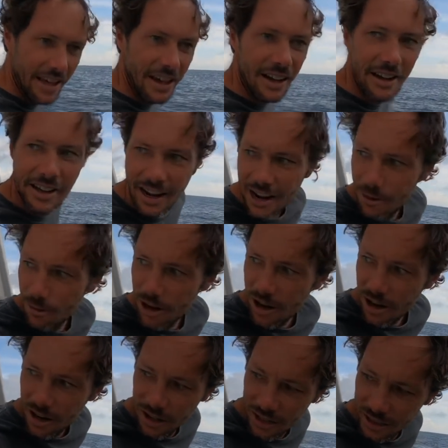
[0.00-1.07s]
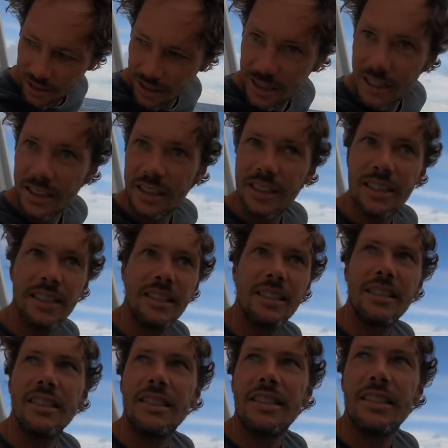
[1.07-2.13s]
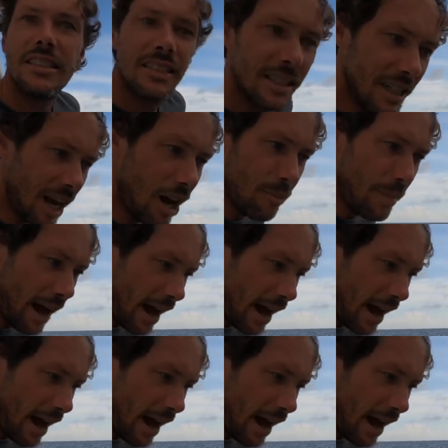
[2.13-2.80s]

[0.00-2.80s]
of that on camera. Come